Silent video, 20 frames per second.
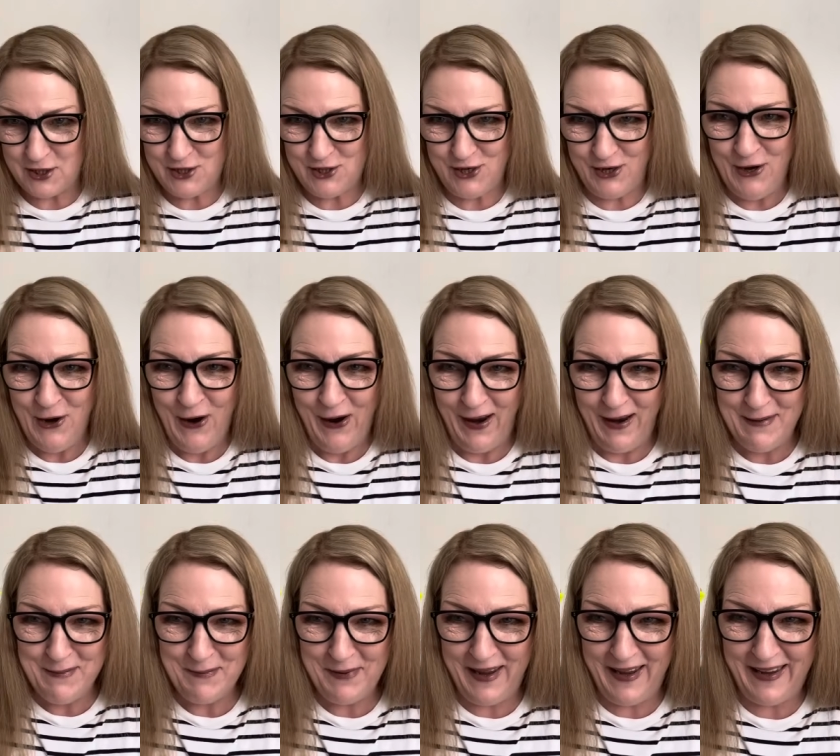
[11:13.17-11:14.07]
do you know what
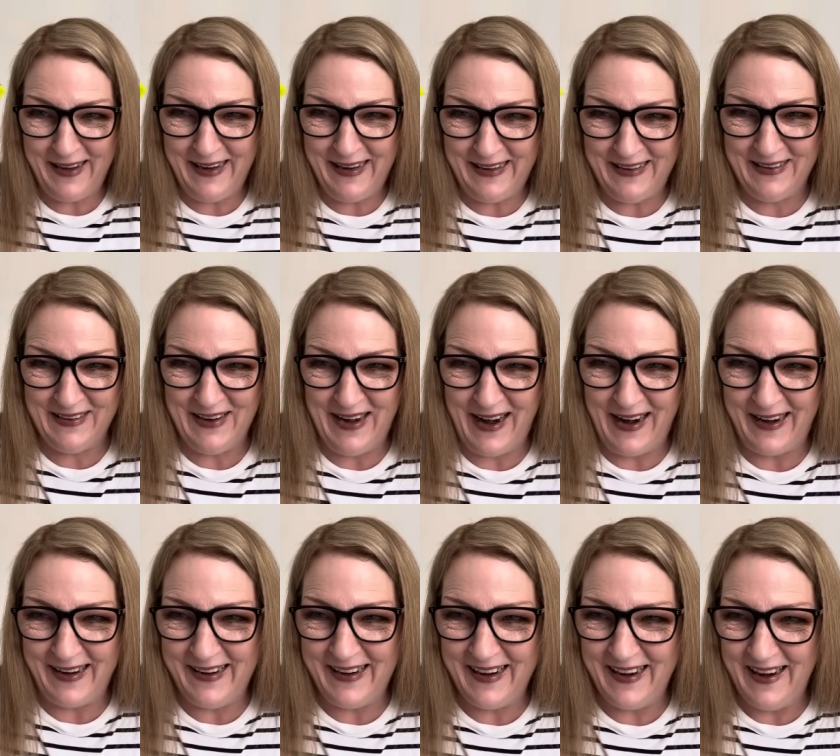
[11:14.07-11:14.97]
I mean?
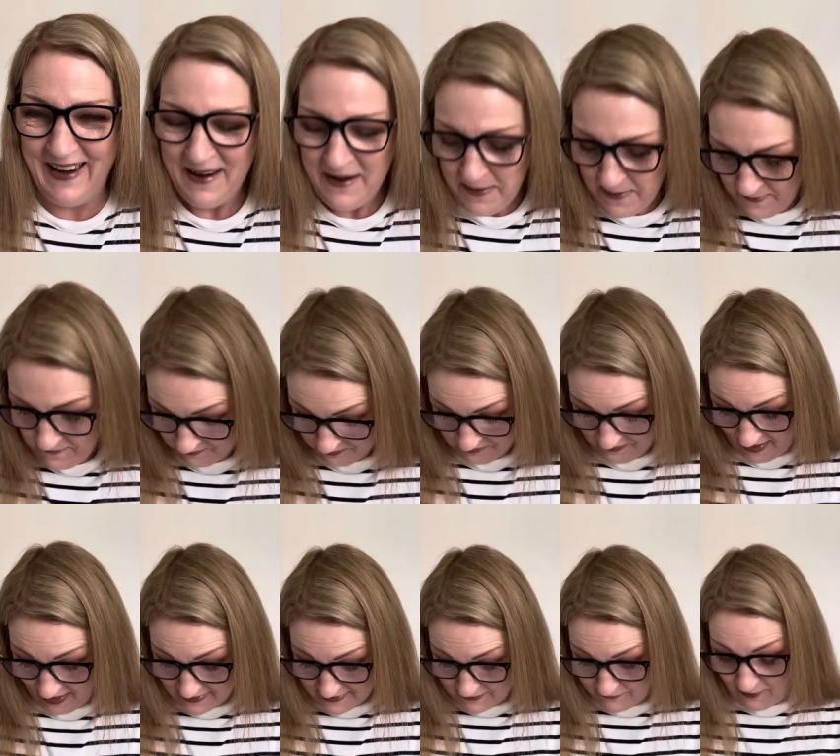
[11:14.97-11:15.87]
Right, uh,
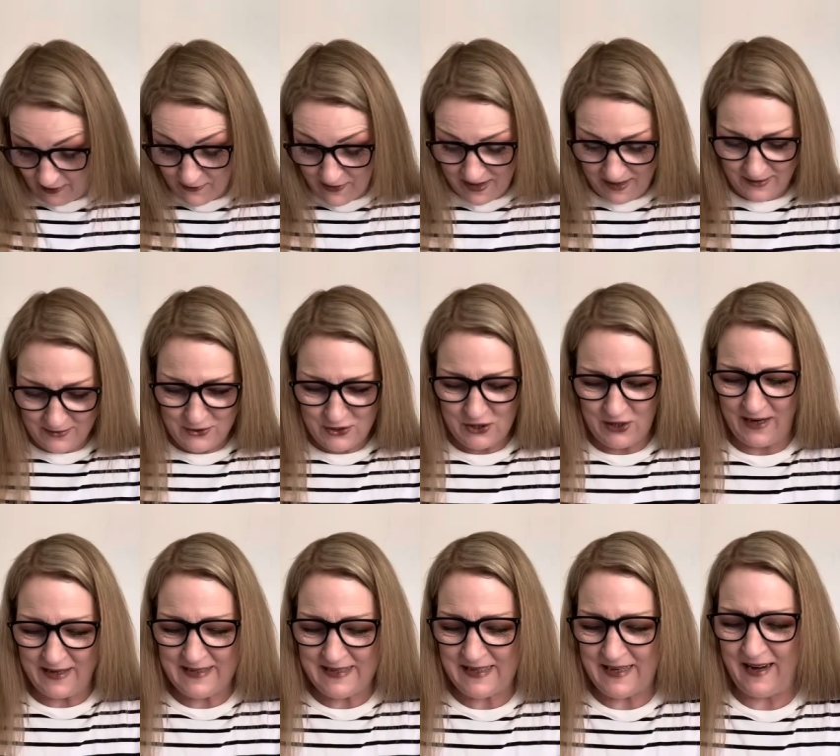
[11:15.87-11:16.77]
that's very
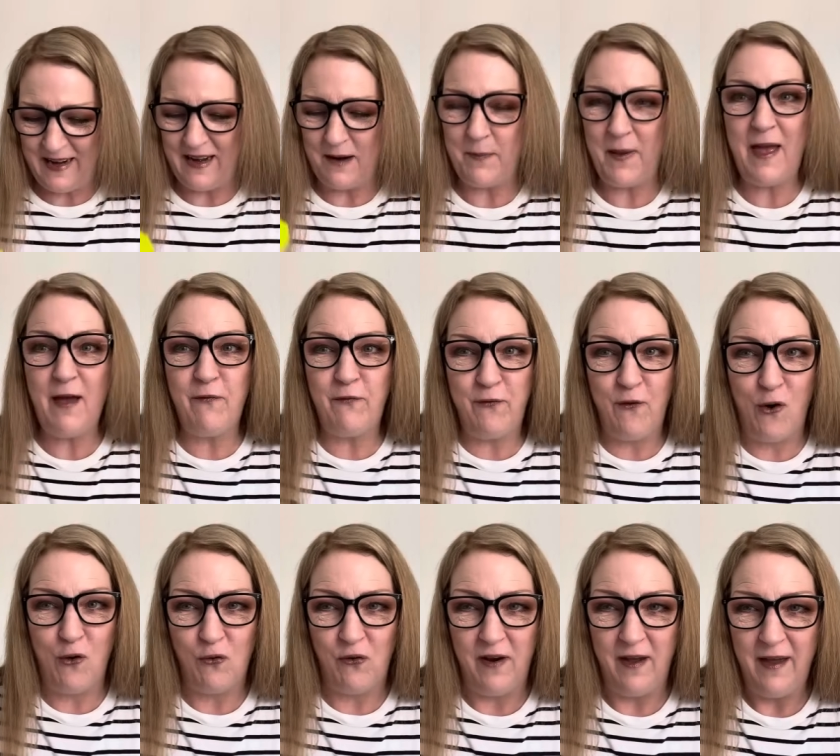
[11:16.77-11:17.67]
interesting, a bit of
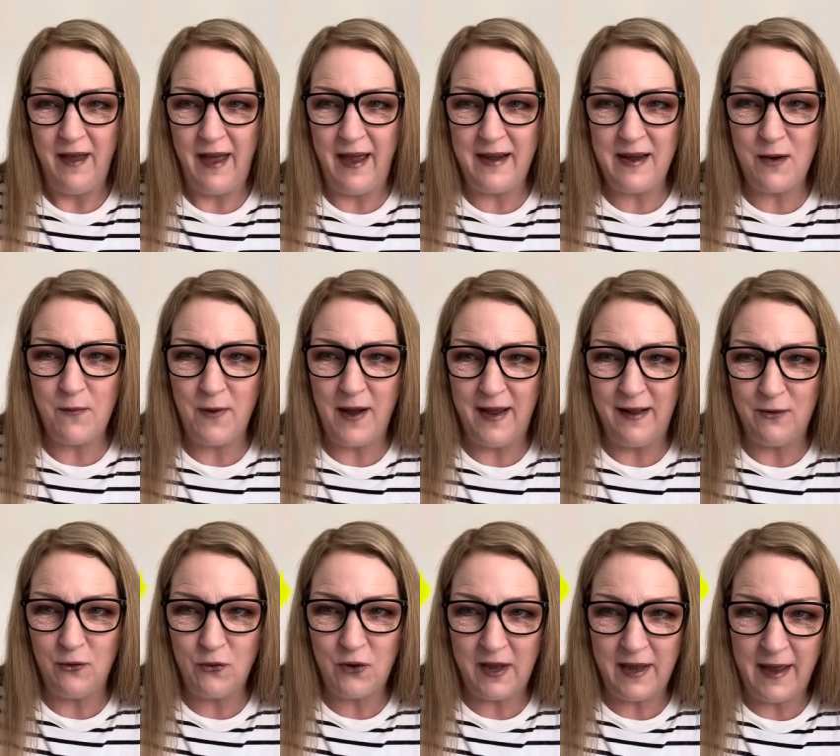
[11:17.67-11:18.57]
fun. Anyway,
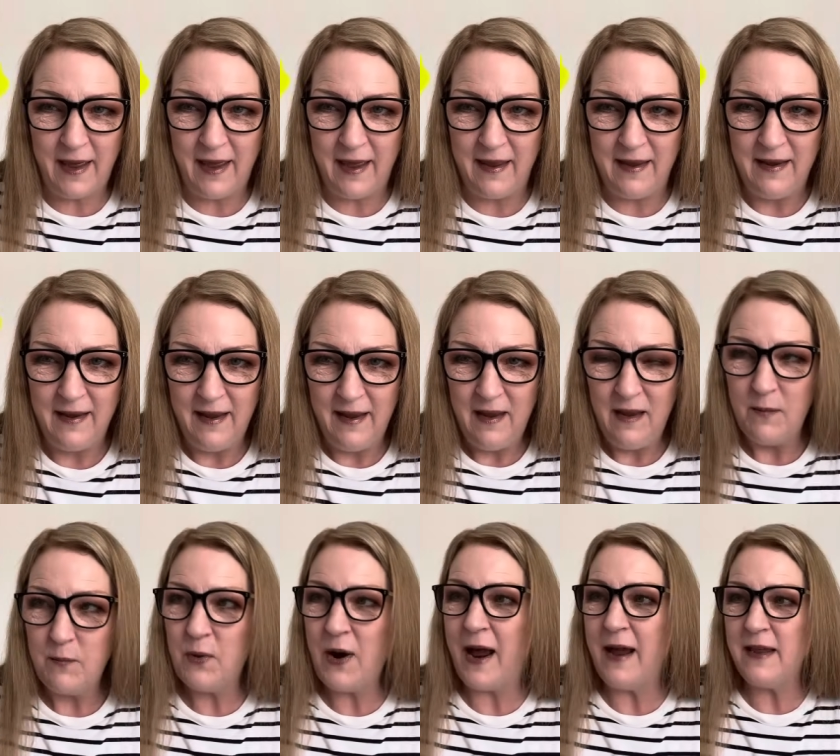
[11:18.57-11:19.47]
look at it,
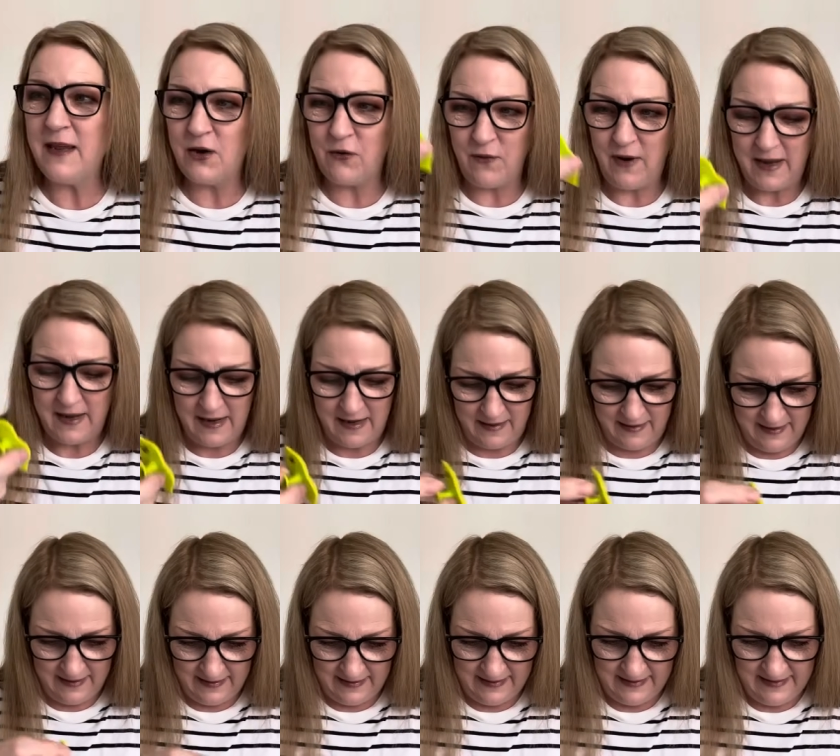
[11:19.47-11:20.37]
bright green.
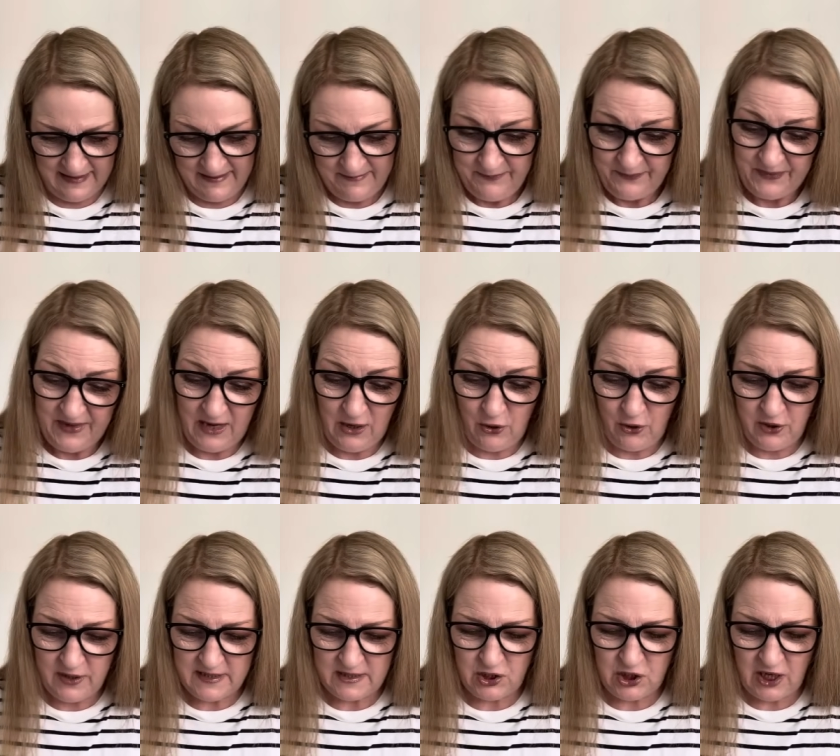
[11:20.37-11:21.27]
You know,
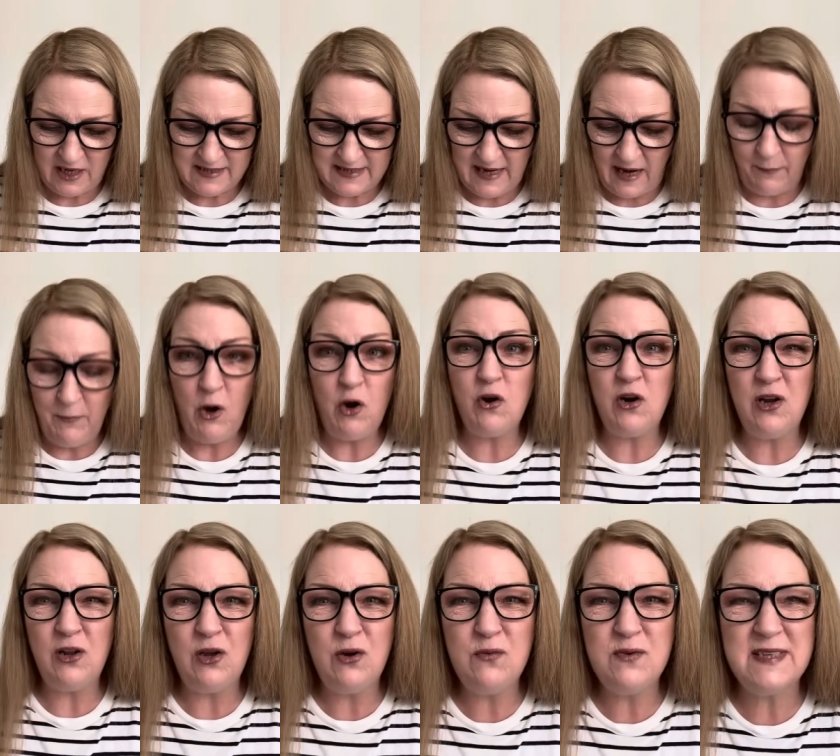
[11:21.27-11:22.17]
it's jazzy. I'm not going
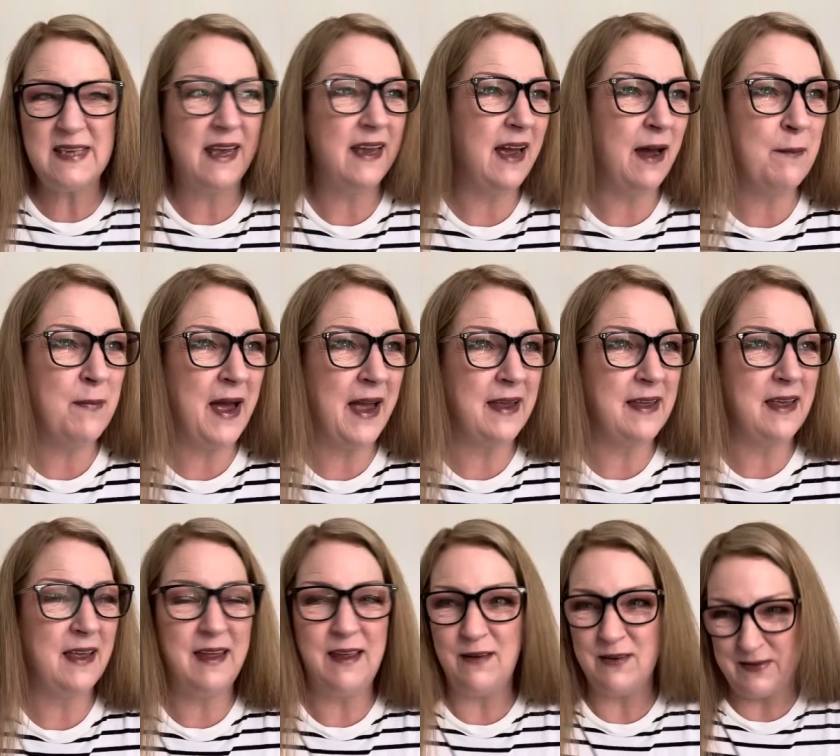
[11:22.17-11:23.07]
to lose it, I might,
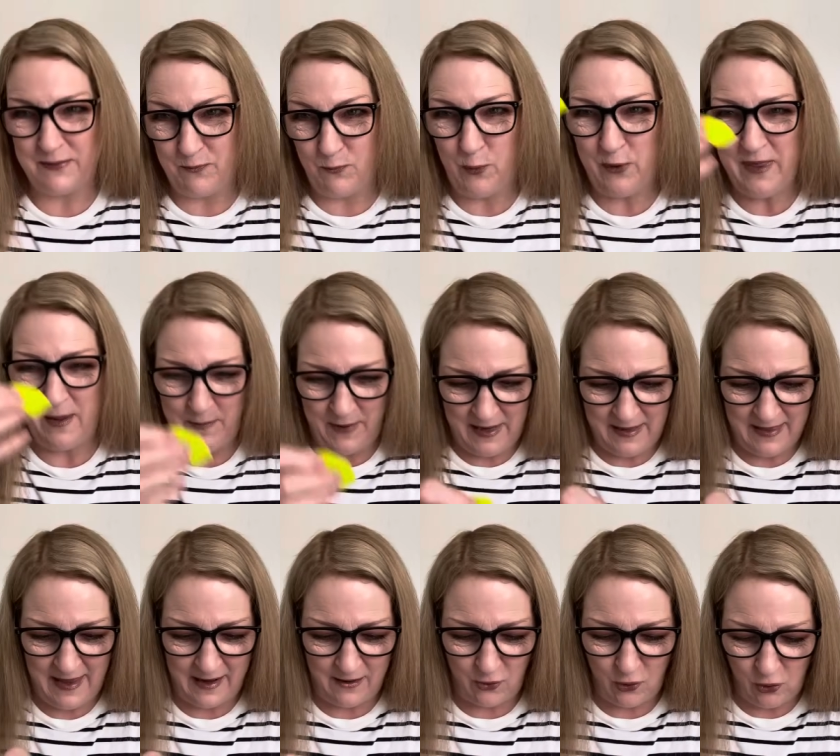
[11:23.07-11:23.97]
it, with it being
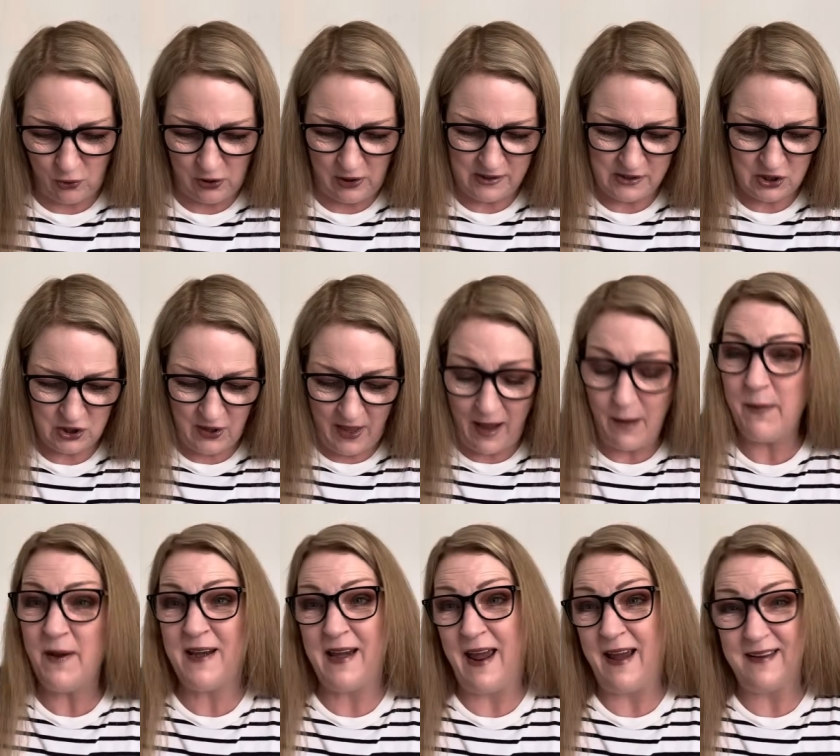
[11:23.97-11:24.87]
that colour. So that'll
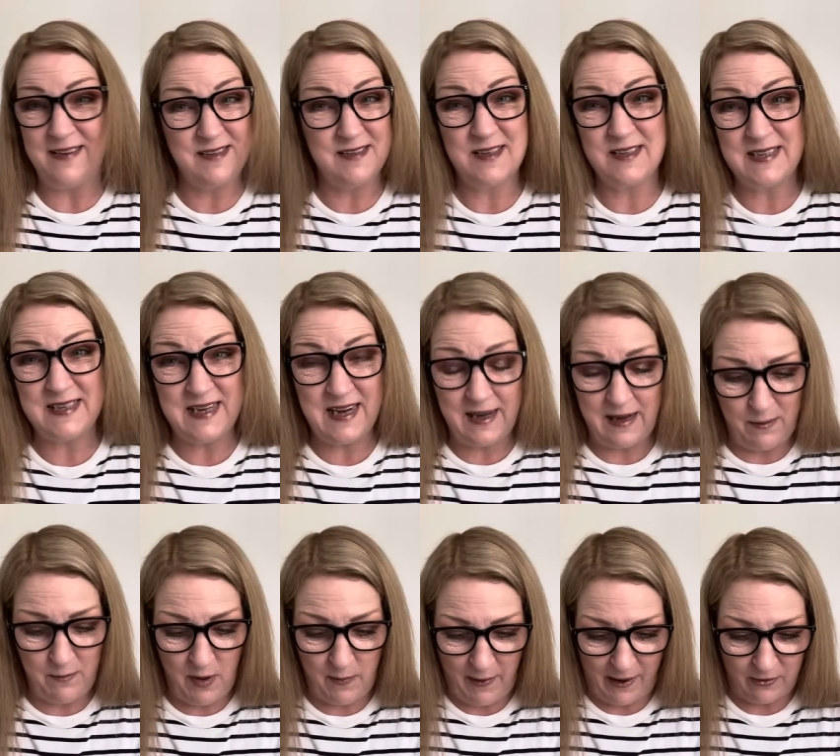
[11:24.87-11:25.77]
be nice. I'll stick it in
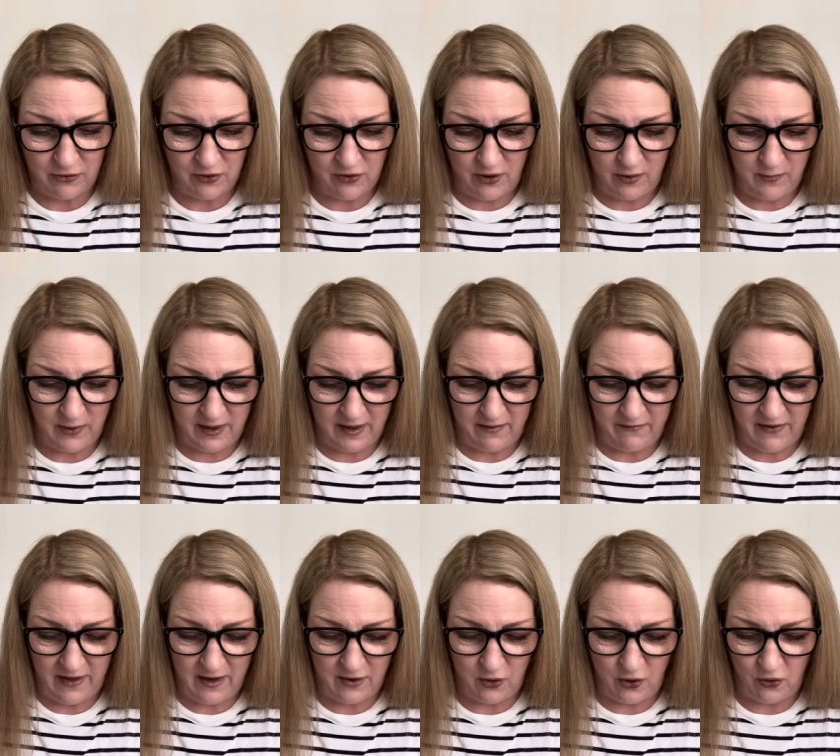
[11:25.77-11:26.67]
my bathroom and give
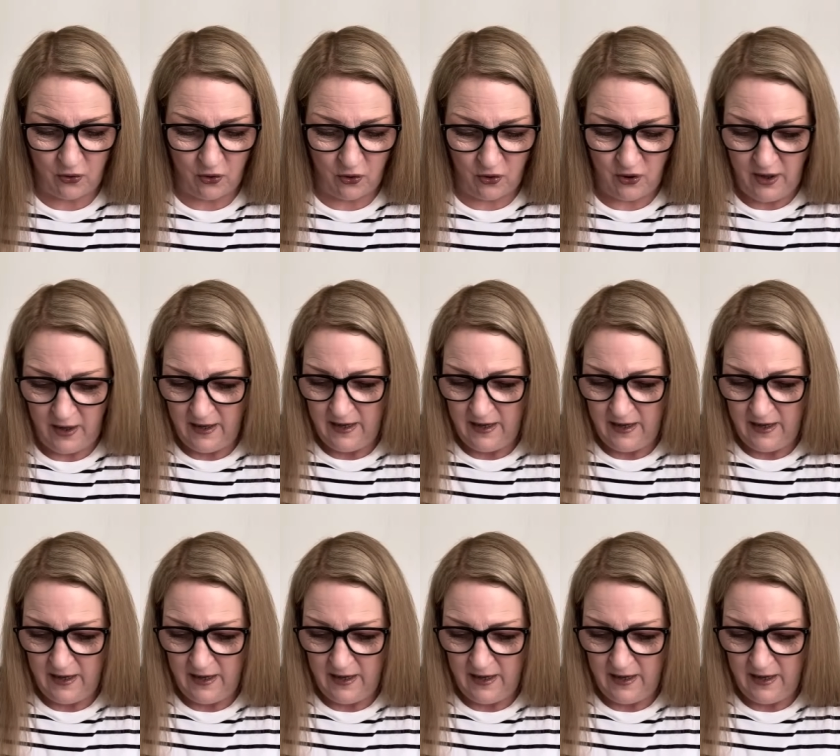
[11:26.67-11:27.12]
it a go.